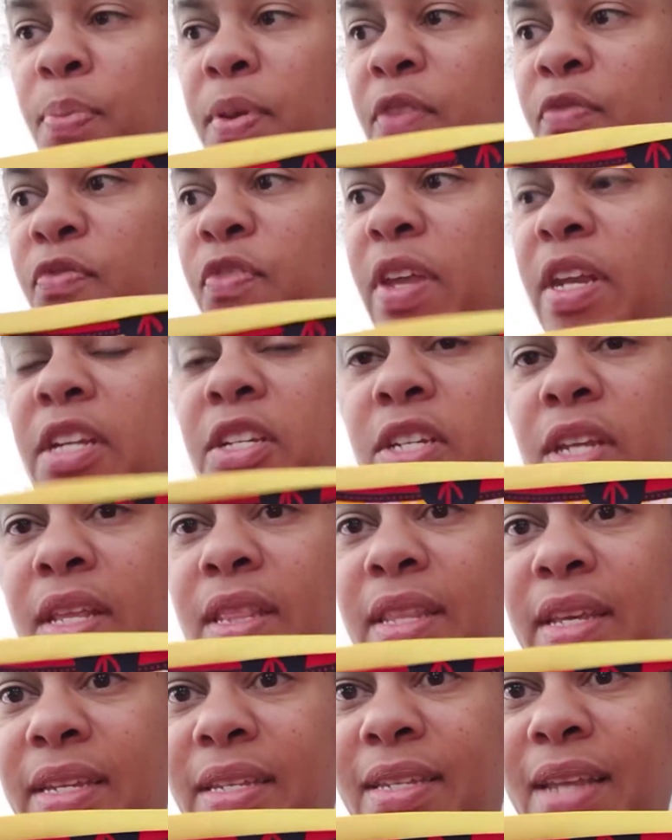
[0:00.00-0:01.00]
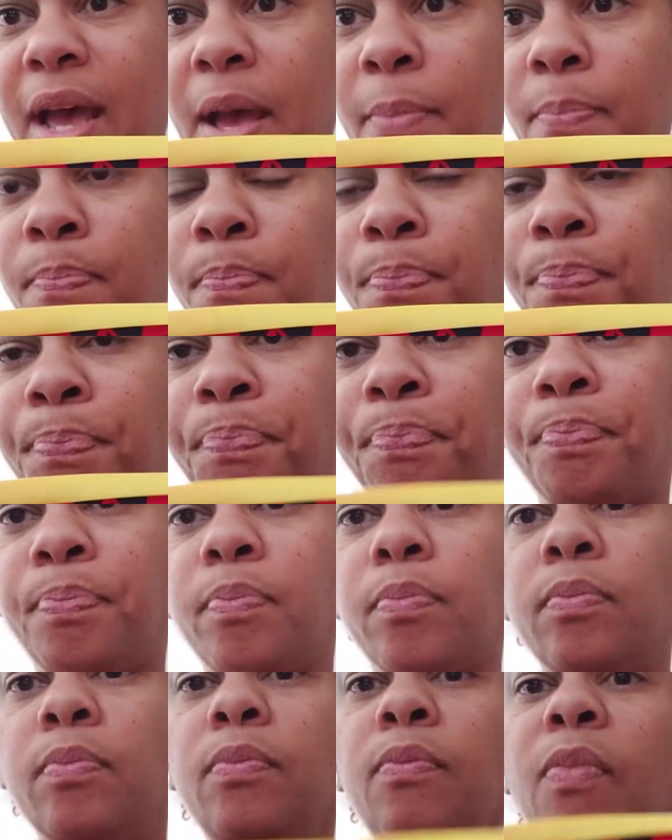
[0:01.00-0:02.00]
be finishing this up.
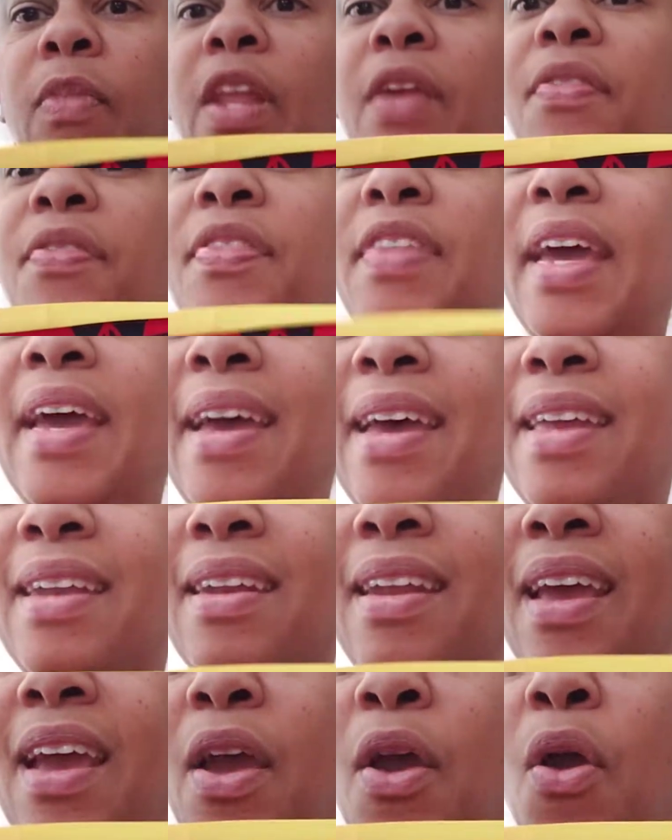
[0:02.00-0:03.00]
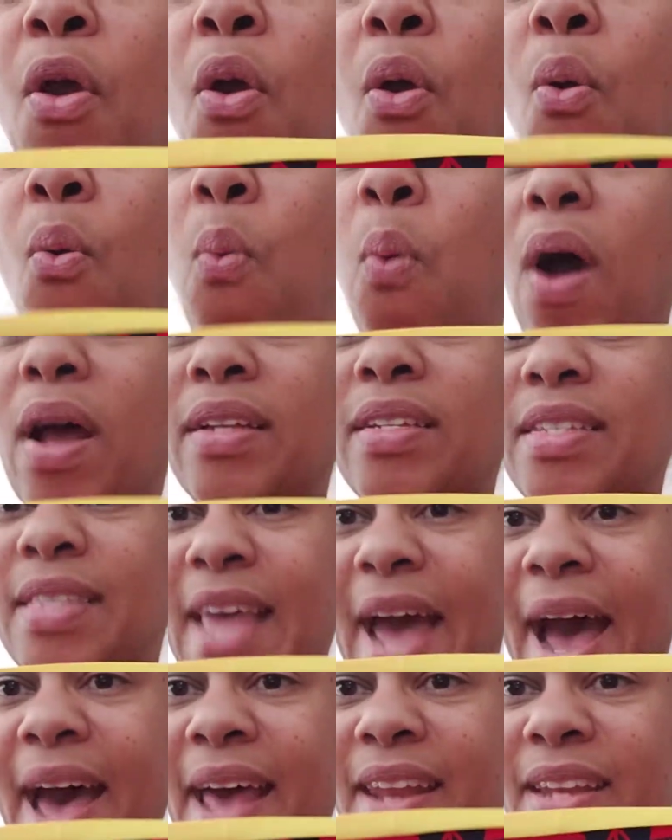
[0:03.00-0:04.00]
Then once
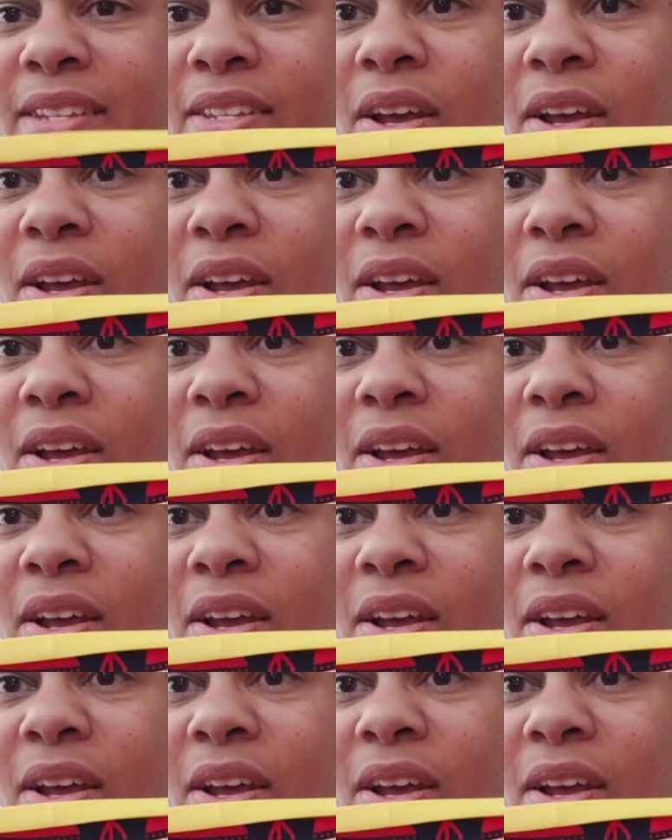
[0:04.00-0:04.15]
that is